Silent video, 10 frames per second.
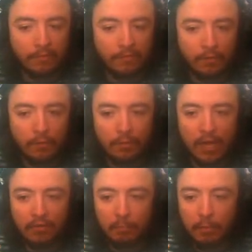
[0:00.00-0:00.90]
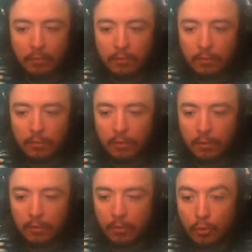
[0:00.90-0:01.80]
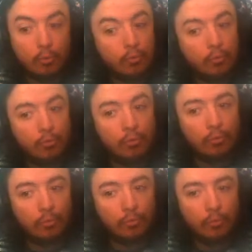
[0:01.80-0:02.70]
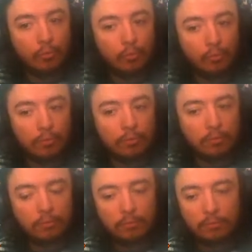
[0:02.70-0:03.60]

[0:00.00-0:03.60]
Is this the new dashboard? Ooh.